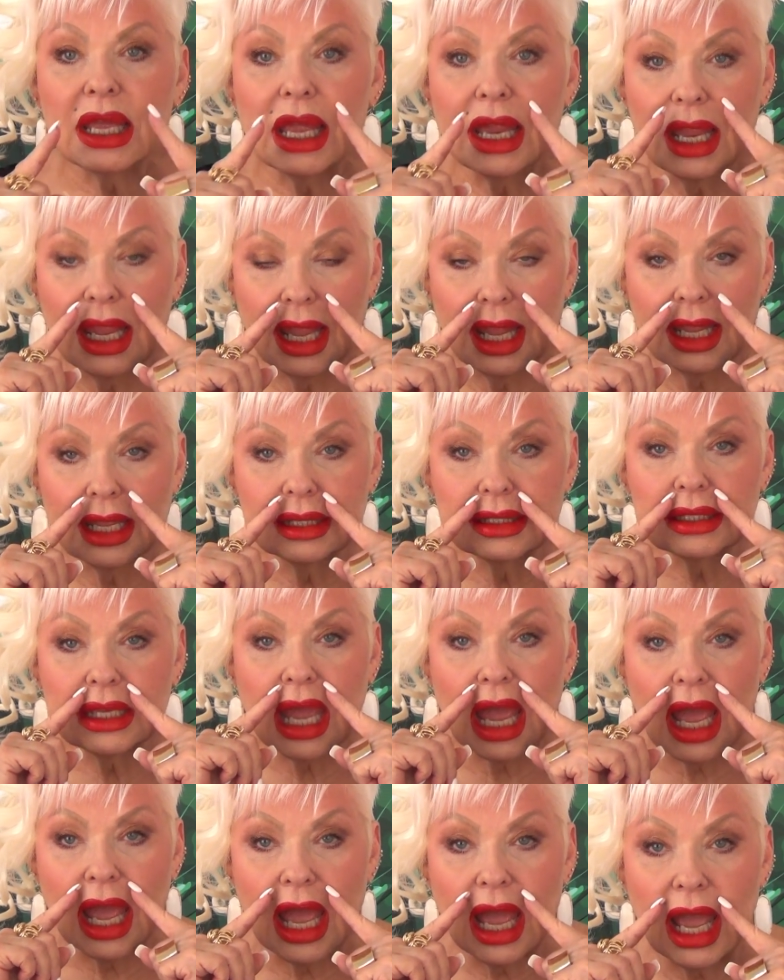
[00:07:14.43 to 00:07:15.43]
And
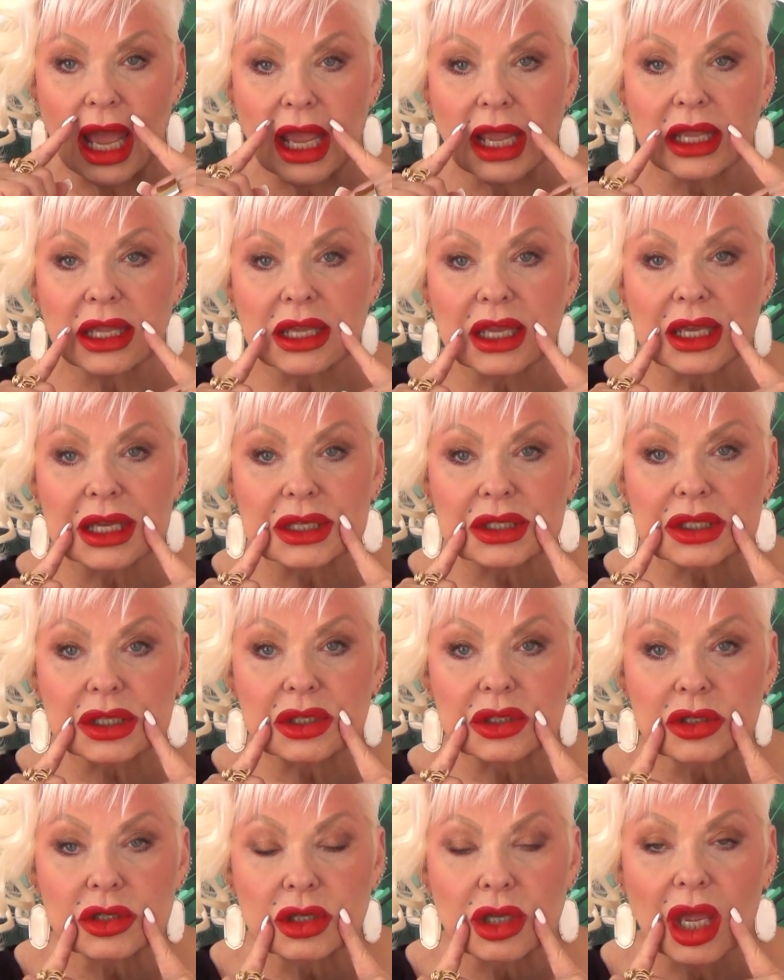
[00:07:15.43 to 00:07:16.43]
I get
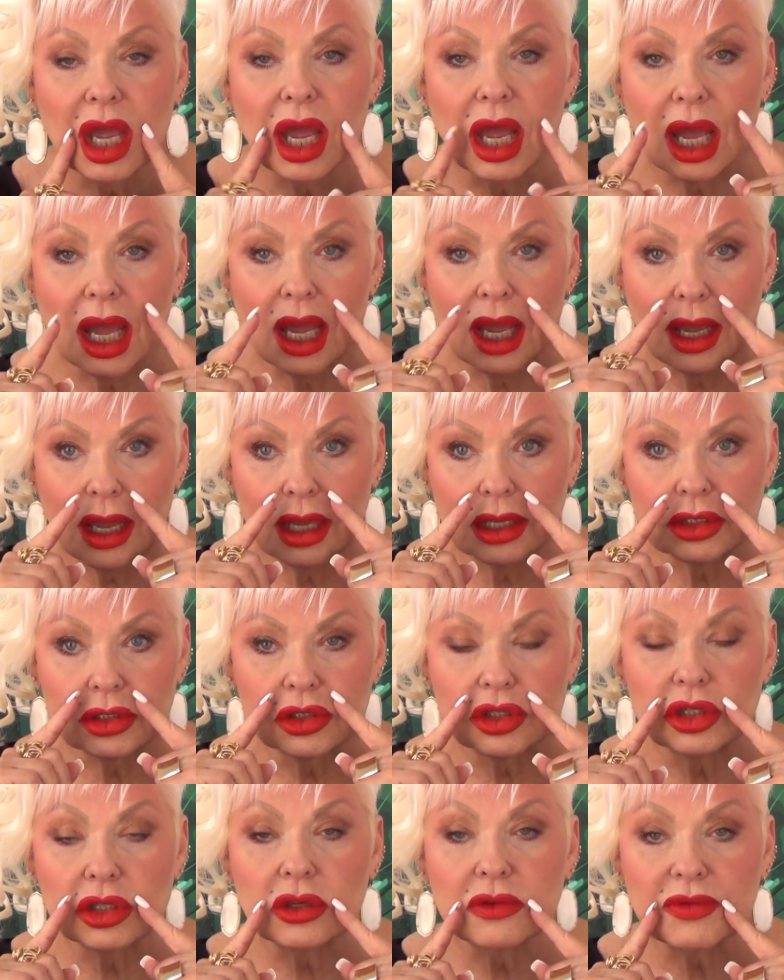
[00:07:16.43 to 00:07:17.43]
uh,
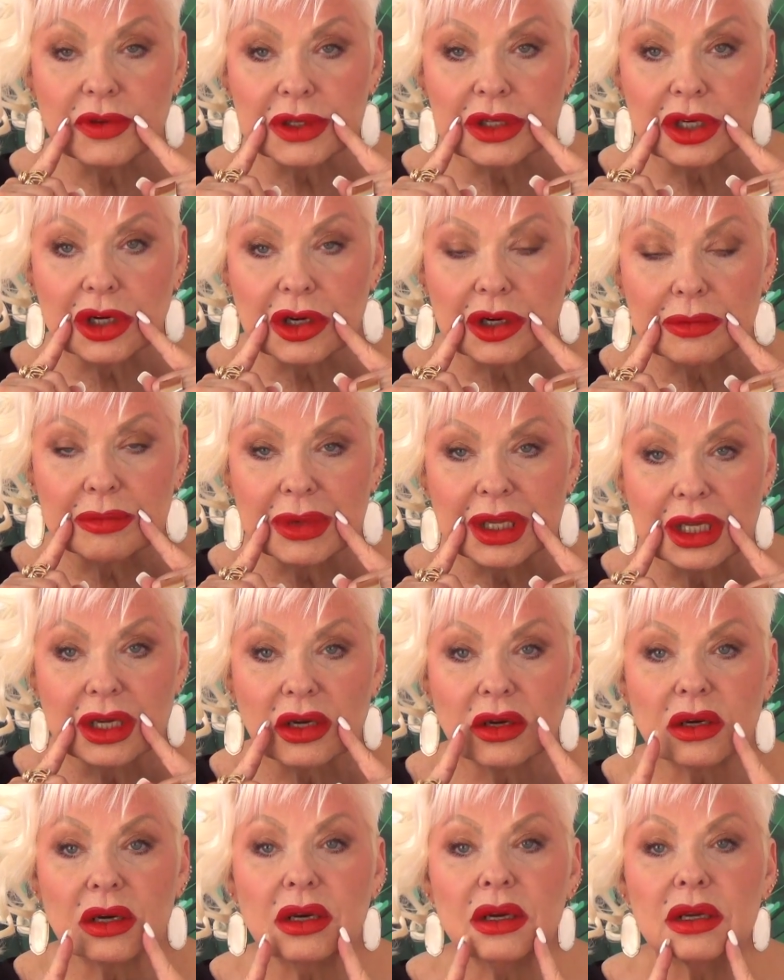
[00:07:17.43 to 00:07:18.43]
Juvederm
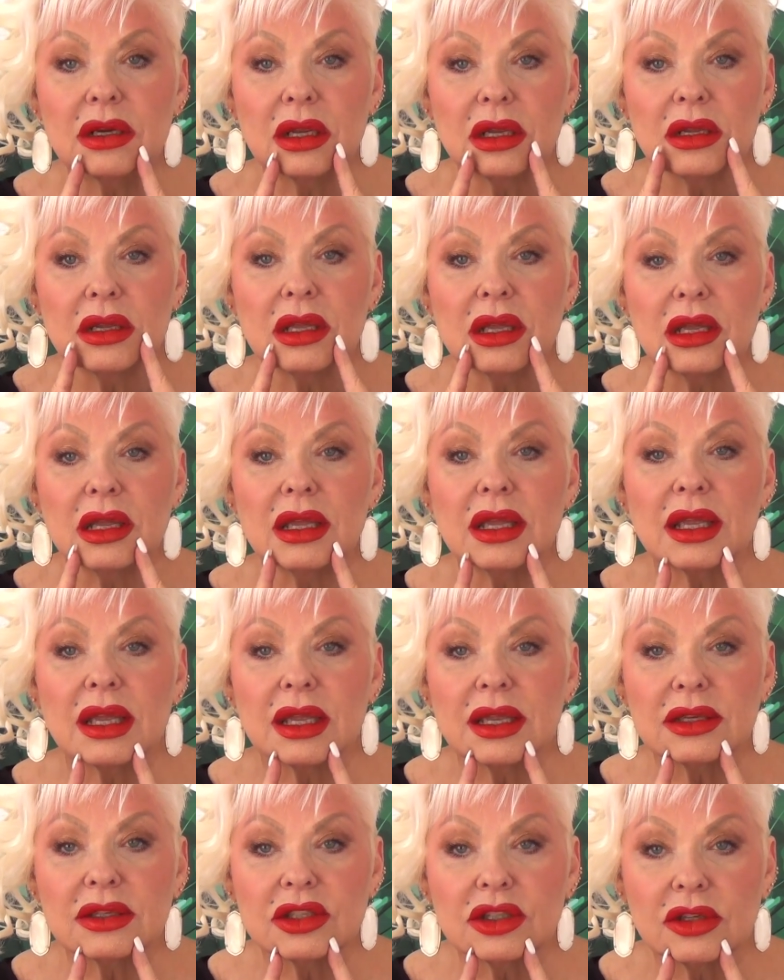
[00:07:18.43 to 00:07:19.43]
here
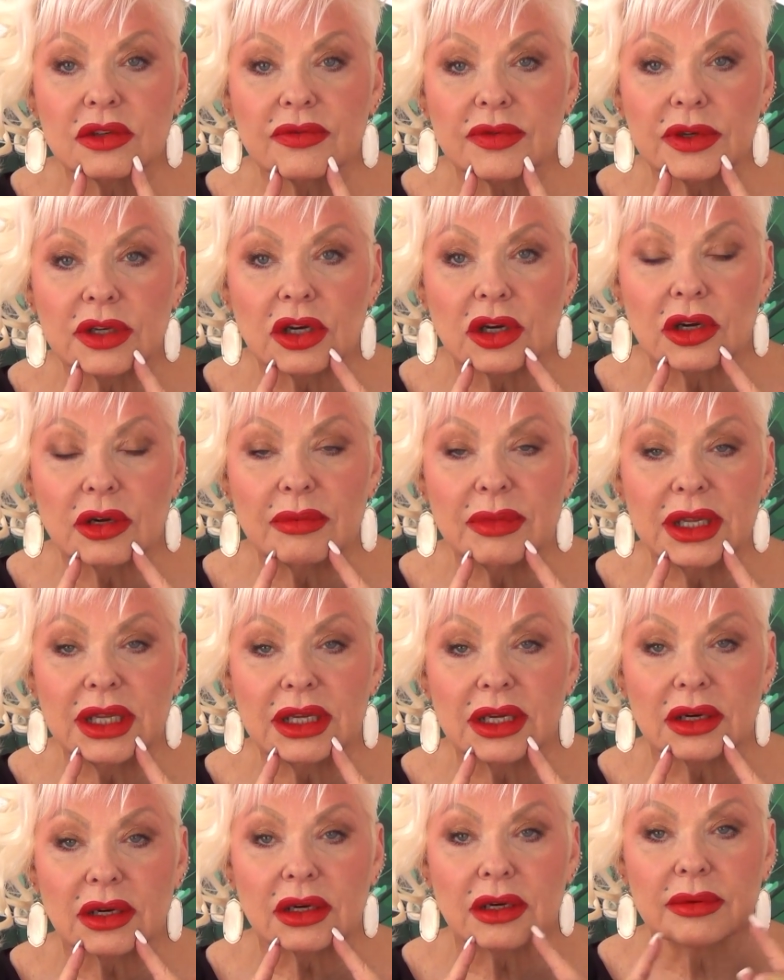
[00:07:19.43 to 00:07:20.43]
and Juvederm
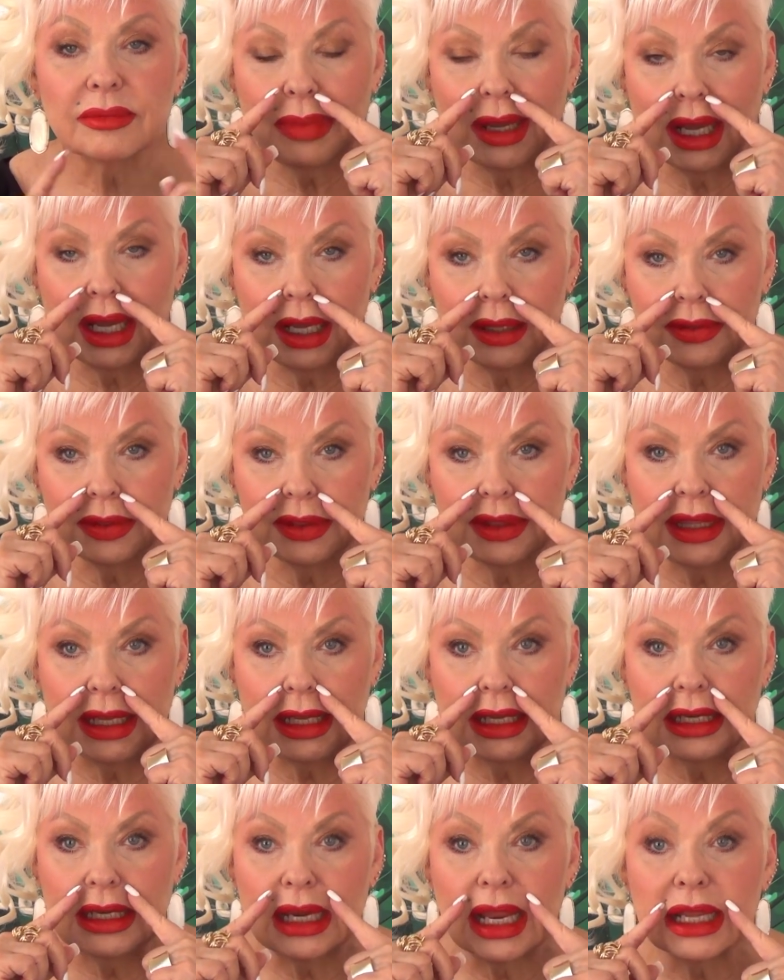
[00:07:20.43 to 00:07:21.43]
here. But
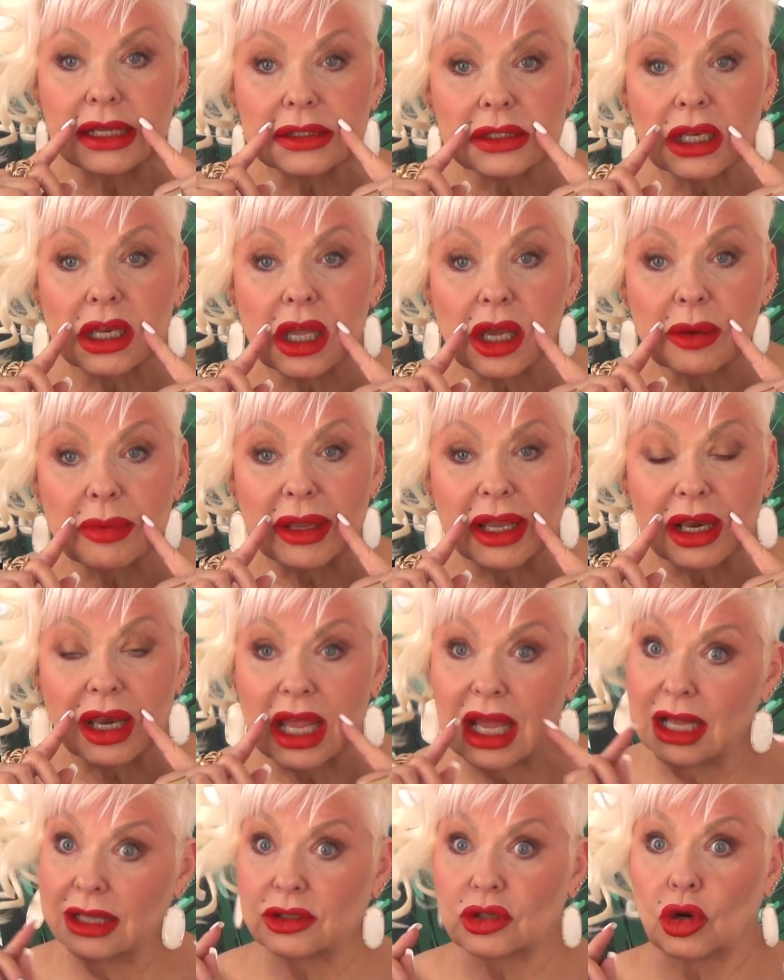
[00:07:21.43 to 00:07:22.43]
the nasolabial
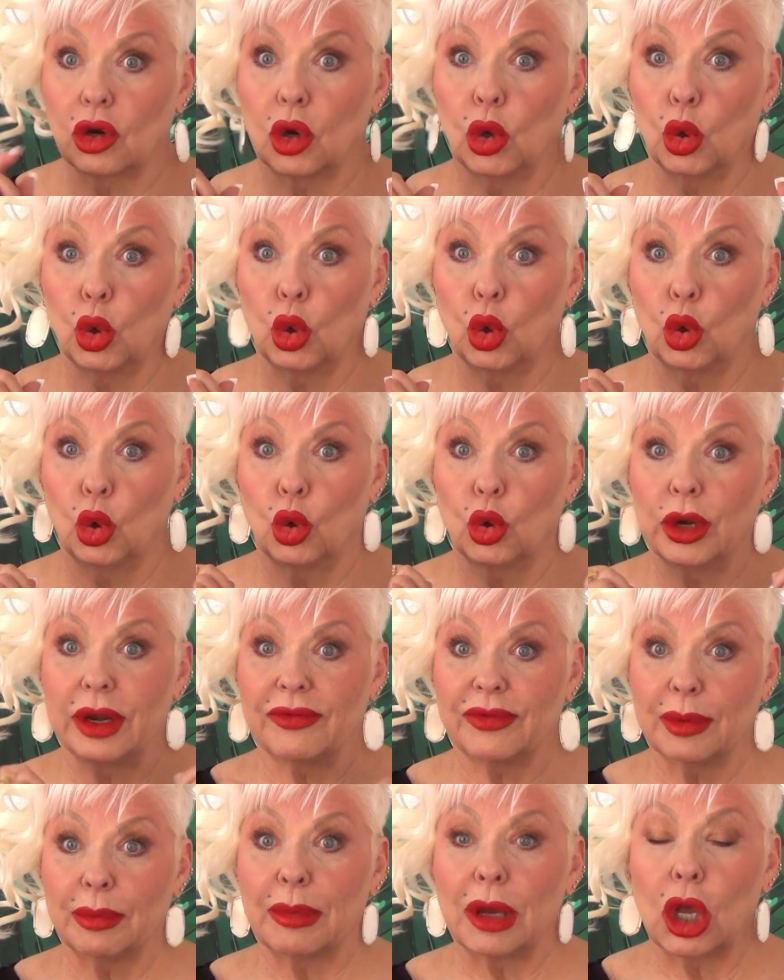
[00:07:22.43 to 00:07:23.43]
lines are a whole
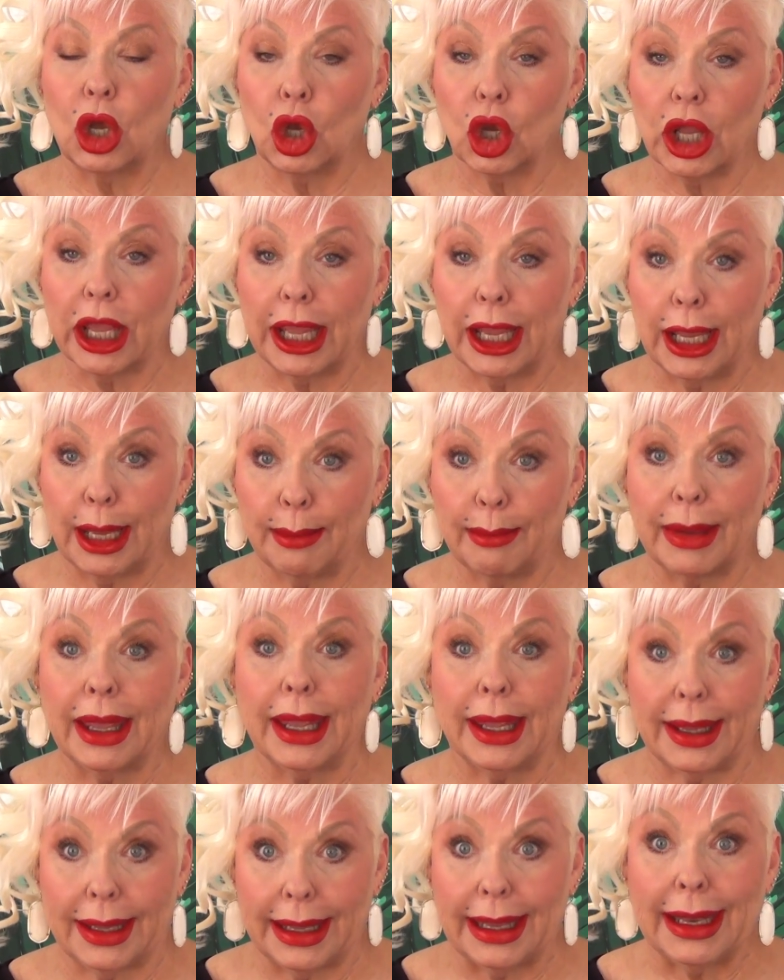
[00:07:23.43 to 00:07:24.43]
different ballgame.
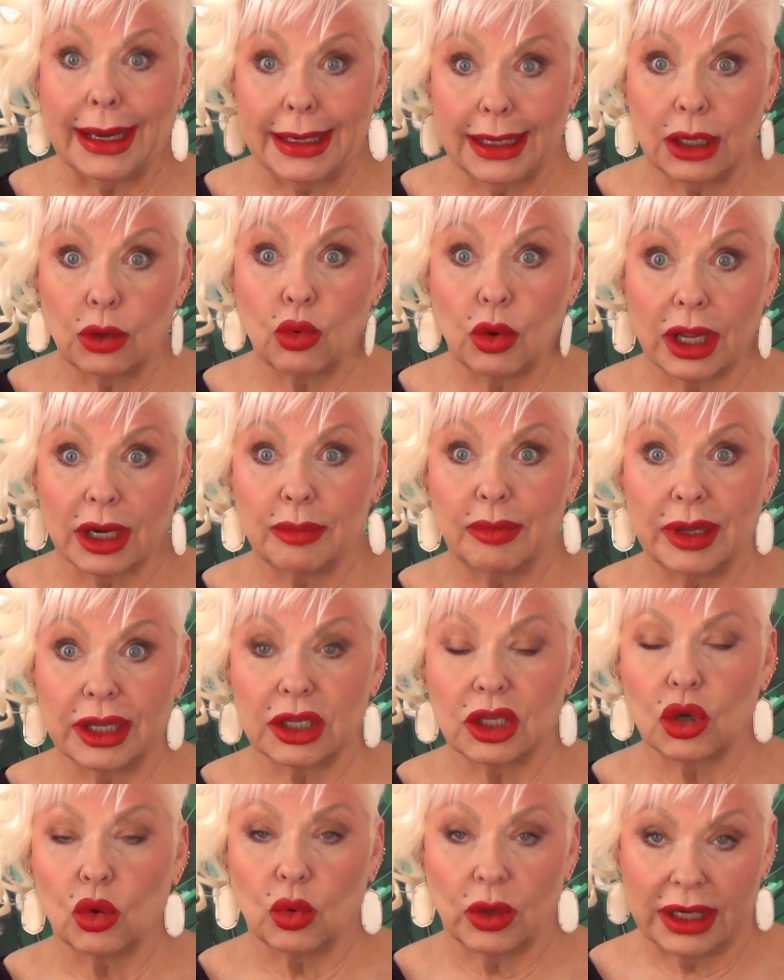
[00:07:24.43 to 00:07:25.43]
I, I need quite a
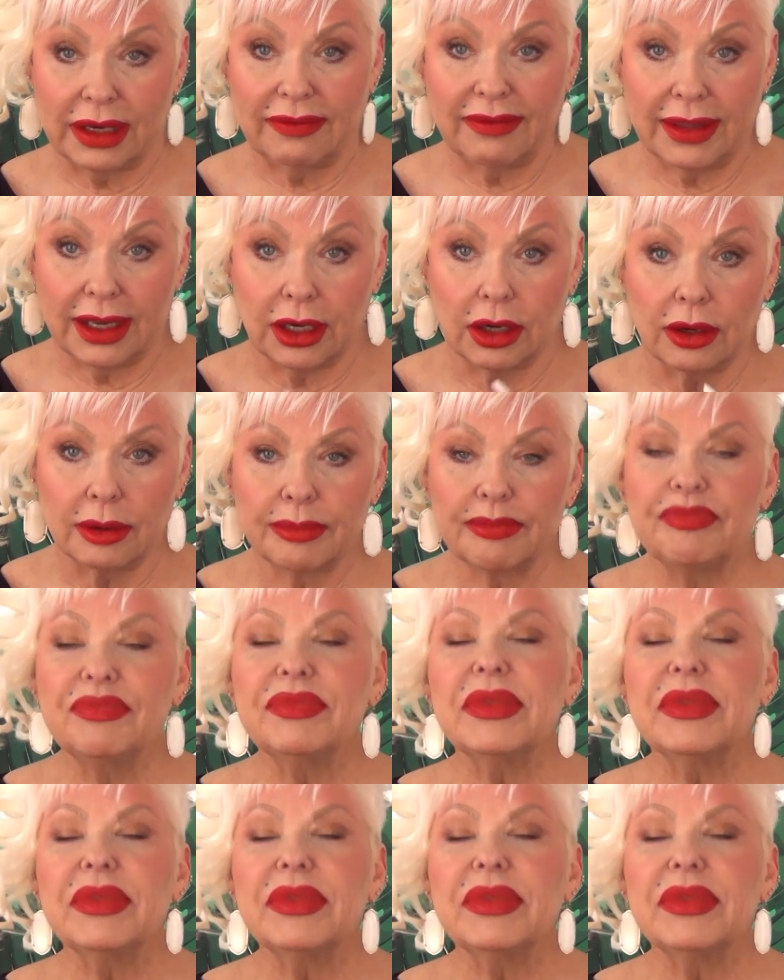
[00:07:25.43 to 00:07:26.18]
bit going in there.